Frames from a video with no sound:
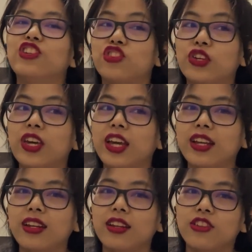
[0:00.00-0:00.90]
She
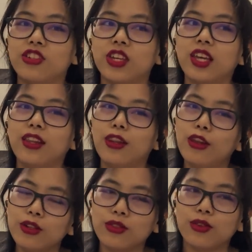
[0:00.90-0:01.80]
hated it. She
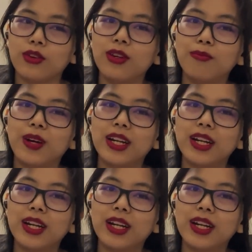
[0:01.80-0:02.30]
looks good,